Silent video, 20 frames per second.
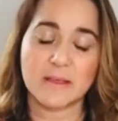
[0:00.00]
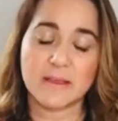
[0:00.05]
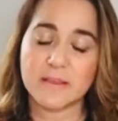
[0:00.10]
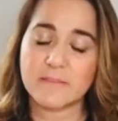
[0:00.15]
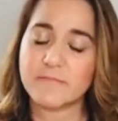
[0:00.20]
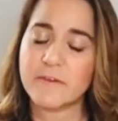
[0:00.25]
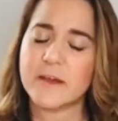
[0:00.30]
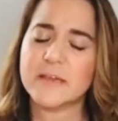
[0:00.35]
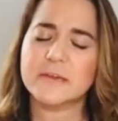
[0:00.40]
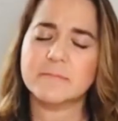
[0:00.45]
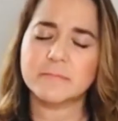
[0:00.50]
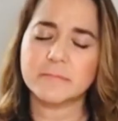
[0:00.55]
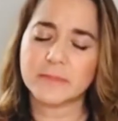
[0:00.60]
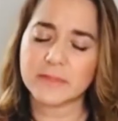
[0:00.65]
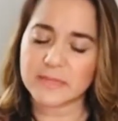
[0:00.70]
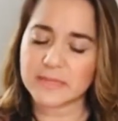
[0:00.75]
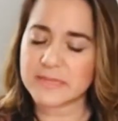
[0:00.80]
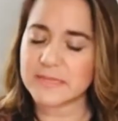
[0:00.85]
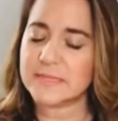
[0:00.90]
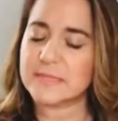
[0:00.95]
If I am
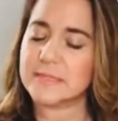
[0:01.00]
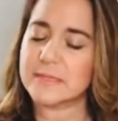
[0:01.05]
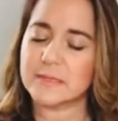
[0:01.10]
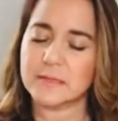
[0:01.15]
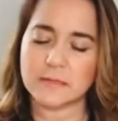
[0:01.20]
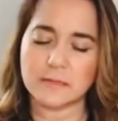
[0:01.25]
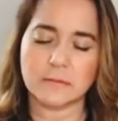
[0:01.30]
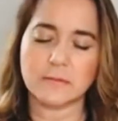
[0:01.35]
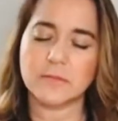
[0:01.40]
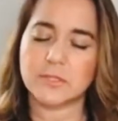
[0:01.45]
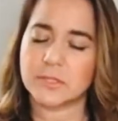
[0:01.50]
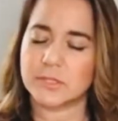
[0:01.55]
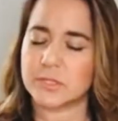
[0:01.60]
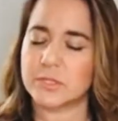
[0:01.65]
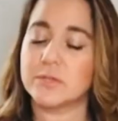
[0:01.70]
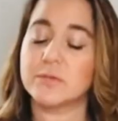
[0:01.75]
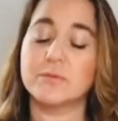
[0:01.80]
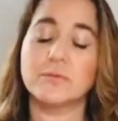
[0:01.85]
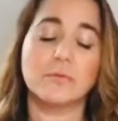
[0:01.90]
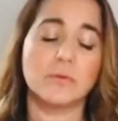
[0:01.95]
listening
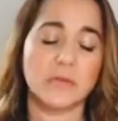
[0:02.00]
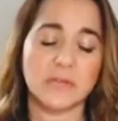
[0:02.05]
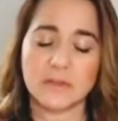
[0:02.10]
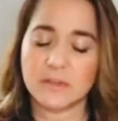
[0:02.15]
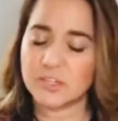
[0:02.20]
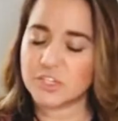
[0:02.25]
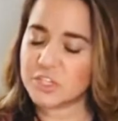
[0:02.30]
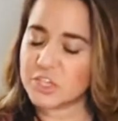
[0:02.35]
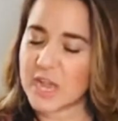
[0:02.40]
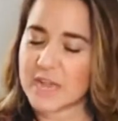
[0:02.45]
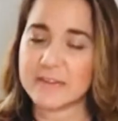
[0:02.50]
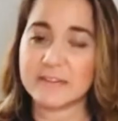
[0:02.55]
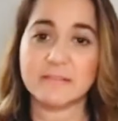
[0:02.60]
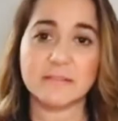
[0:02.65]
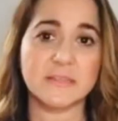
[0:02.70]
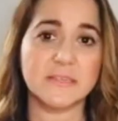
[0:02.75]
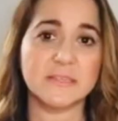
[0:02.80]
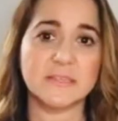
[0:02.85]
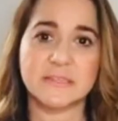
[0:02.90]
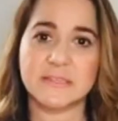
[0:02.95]
to
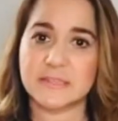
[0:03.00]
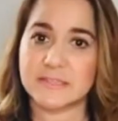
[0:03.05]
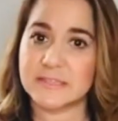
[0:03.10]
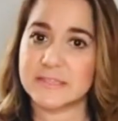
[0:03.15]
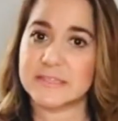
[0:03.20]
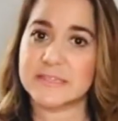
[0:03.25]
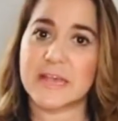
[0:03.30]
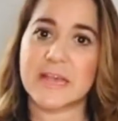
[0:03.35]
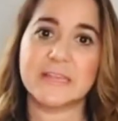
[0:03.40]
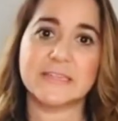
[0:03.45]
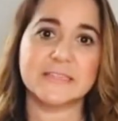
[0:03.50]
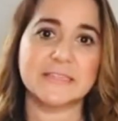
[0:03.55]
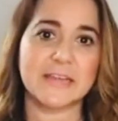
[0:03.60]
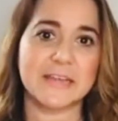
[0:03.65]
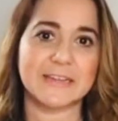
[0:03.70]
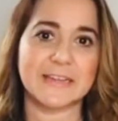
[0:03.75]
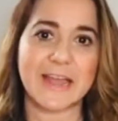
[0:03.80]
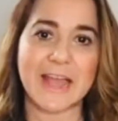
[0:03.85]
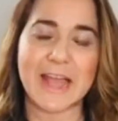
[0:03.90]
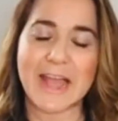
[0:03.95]
channelings that says
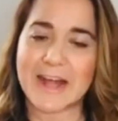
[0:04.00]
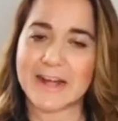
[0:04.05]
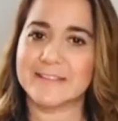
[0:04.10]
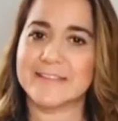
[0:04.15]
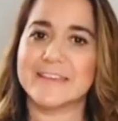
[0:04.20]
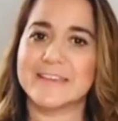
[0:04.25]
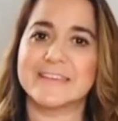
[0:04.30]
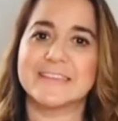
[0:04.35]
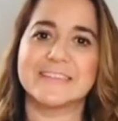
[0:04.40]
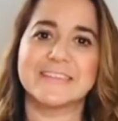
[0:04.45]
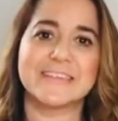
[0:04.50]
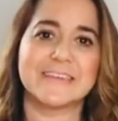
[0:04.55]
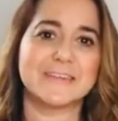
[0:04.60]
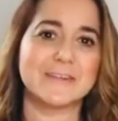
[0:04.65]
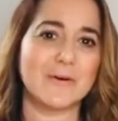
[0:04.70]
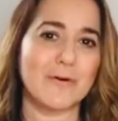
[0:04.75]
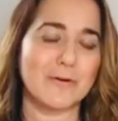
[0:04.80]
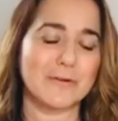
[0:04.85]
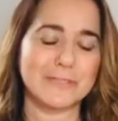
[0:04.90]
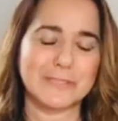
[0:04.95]
that aliens are
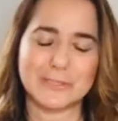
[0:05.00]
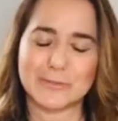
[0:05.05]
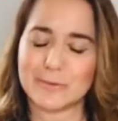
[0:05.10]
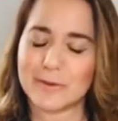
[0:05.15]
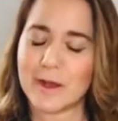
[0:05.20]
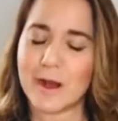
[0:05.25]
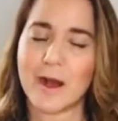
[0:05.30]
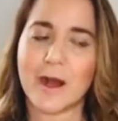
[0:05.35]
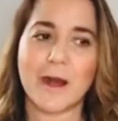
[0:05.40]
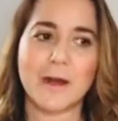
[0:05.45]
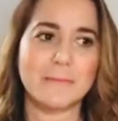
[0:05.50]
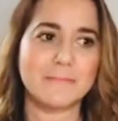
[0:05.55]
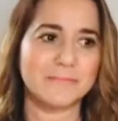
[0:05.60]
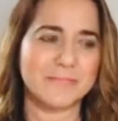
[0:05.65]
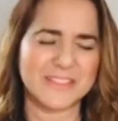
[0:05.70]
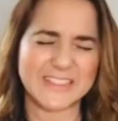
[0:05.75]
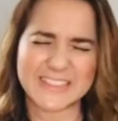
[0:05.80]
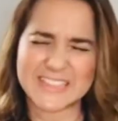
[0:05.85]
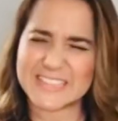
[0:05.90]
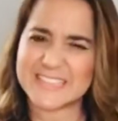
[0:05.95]
going to come
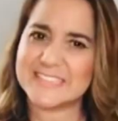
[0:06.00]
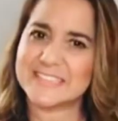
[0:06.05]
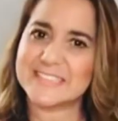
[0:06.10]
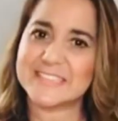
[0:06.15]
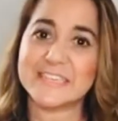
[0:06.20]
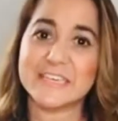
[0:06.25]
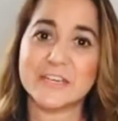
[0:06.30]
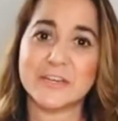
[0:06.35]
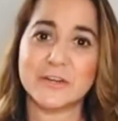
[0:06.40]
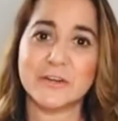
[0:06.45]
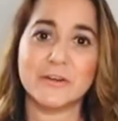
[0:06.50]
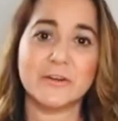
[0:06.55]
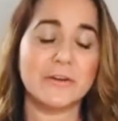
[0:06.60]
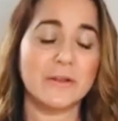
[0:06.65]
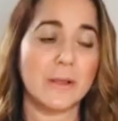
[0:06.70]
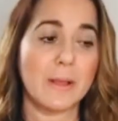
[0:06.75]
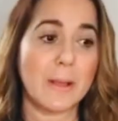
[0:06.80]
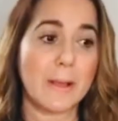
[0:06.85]
this year